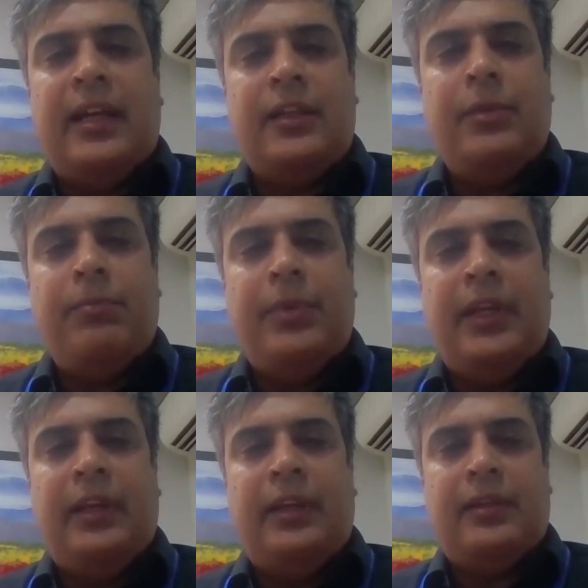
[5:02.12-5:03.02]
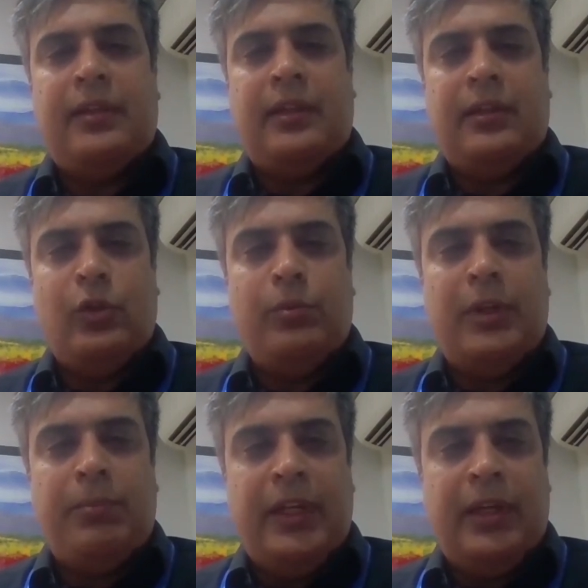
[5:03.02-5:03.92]
RSBP is a
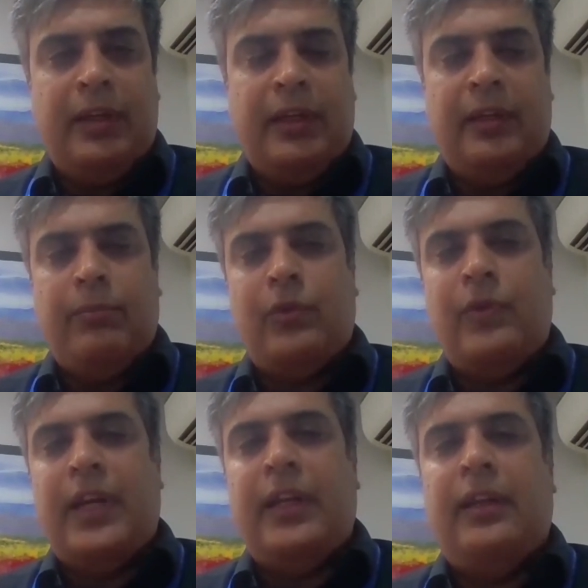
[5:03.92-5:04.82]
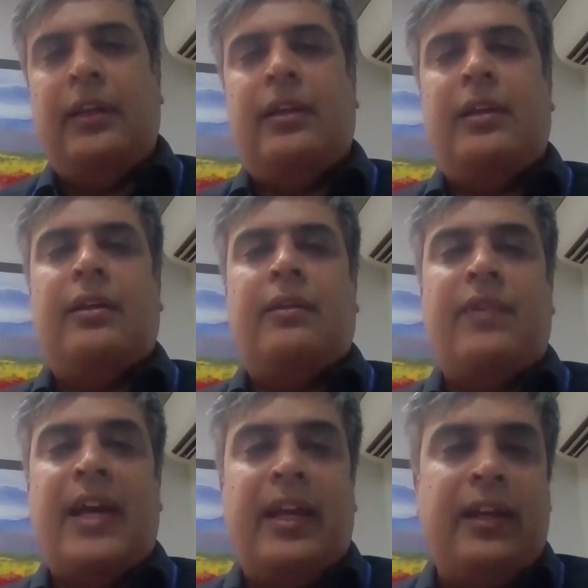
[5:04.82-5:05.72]
global player in providing uh,
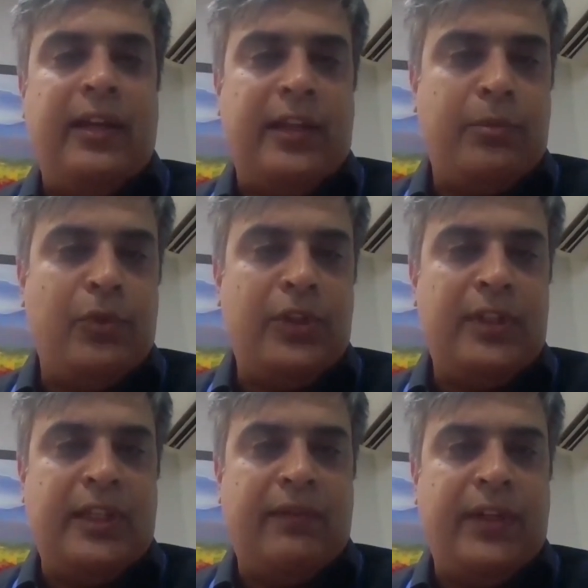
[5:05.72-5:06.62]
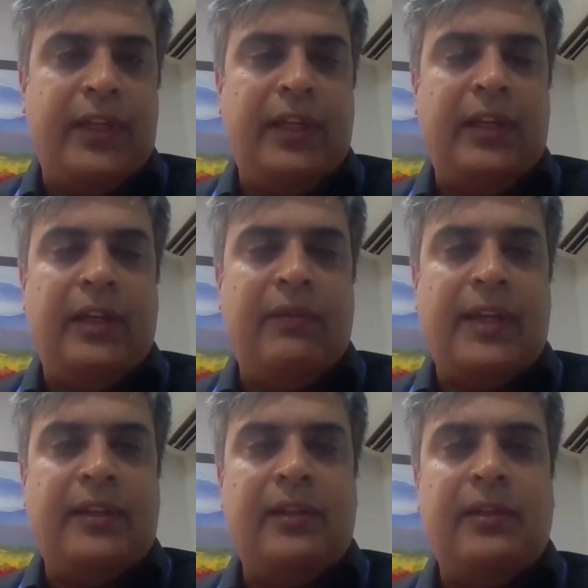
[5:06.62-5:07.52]
fire and explosion safety
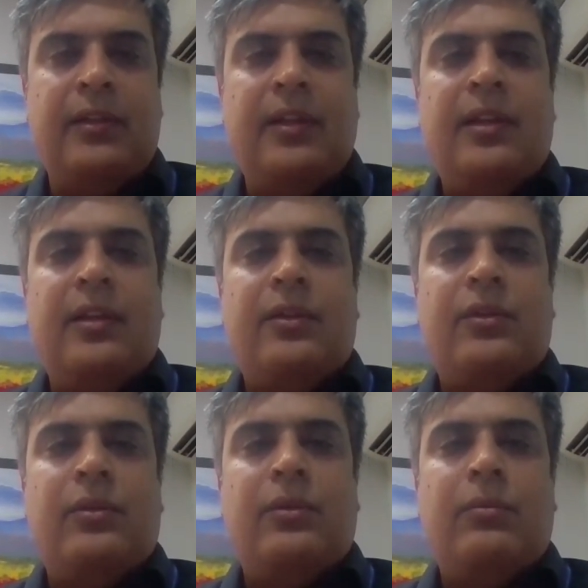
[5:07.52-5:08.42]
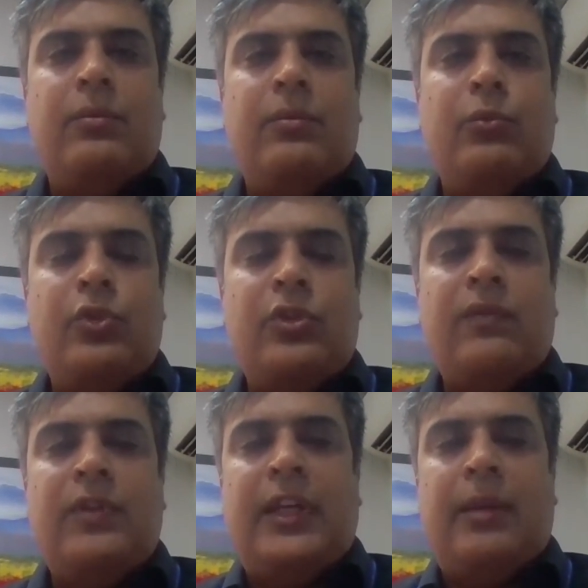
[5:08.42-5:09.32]
devices. So
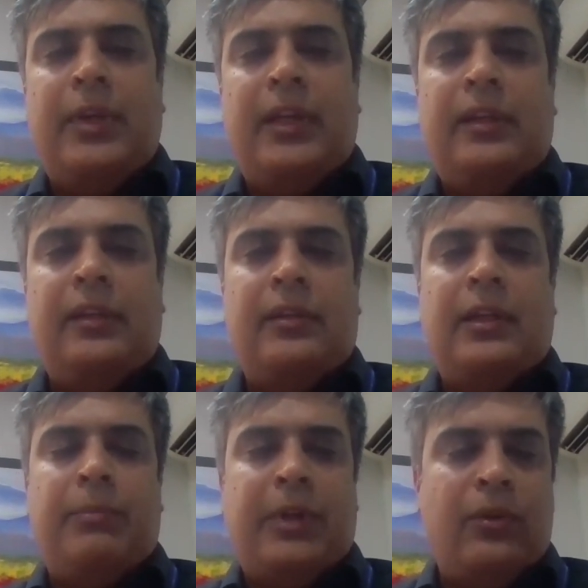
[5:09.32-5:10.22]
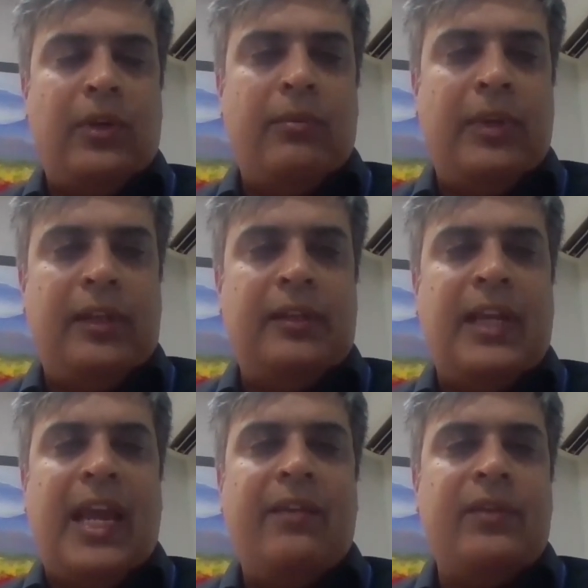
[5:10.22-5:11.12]
most of the chemicals and
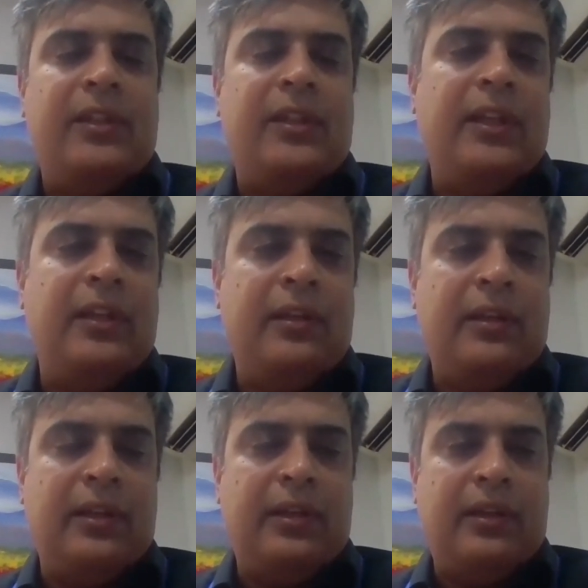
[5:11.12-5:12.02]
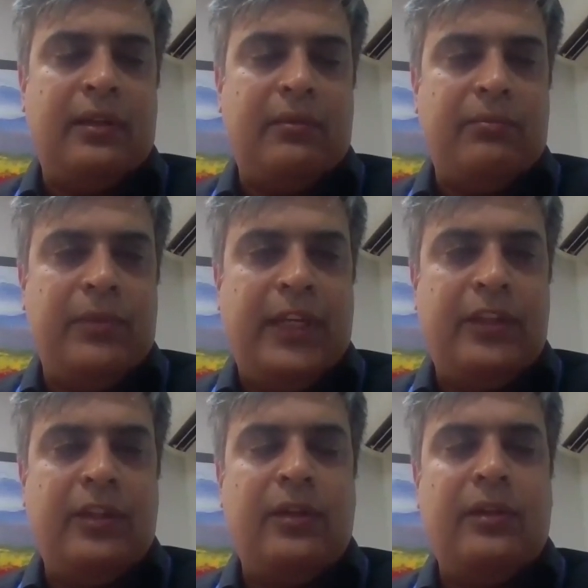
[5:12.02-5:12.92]
petrochemicals have a certain uh,
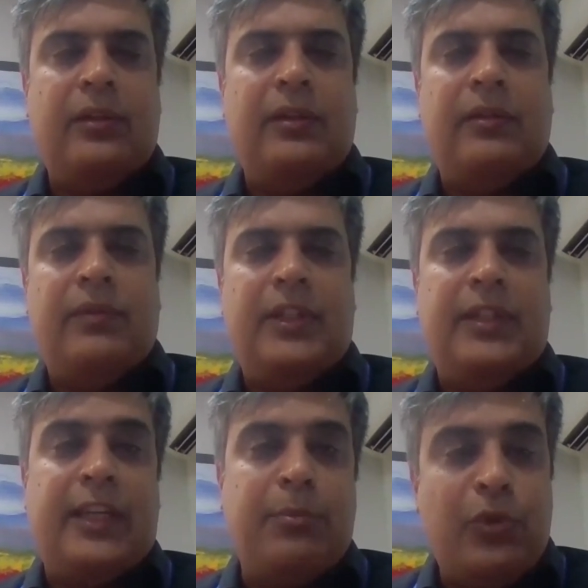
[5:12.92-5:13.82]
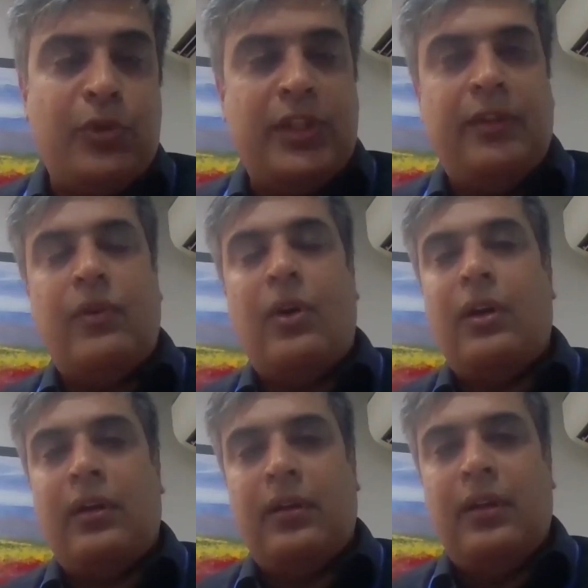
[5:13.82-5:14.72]
nature which is explosive
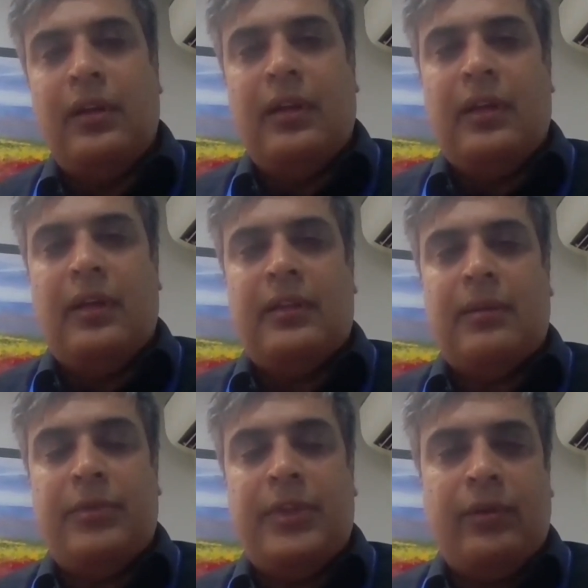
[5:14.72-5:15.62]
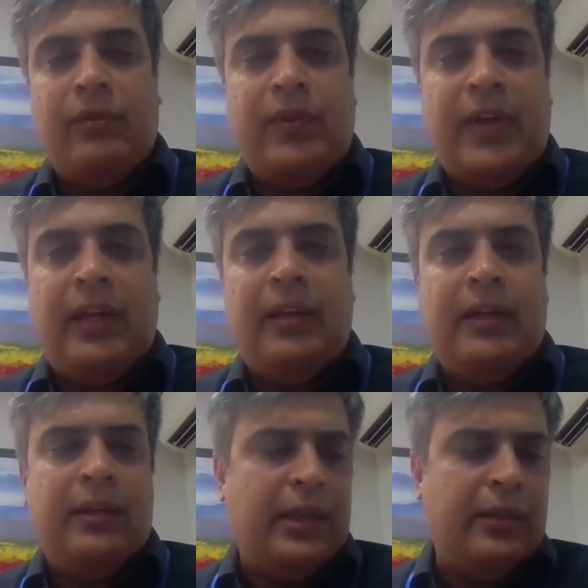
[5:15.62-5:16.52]
or uh, subject to fire
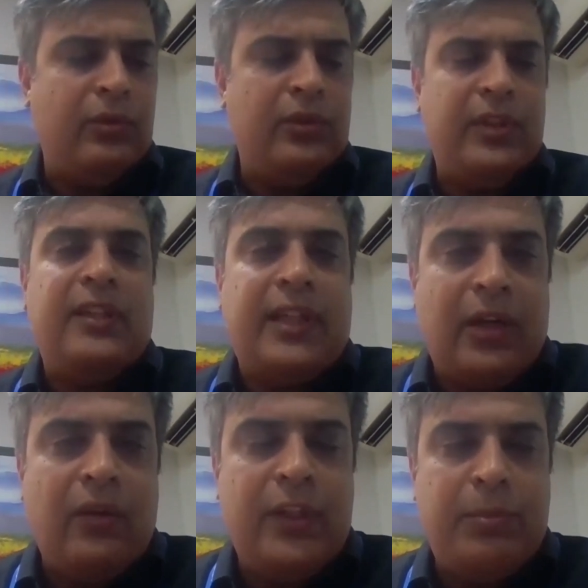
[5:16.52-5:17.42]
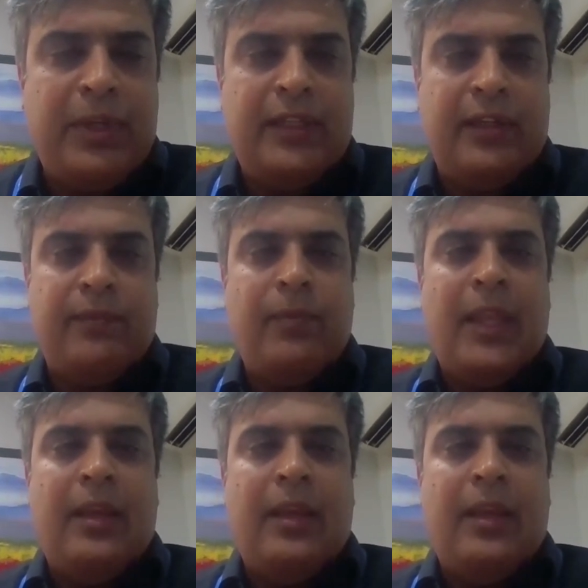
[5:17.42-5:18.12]
and, and those risks are always present.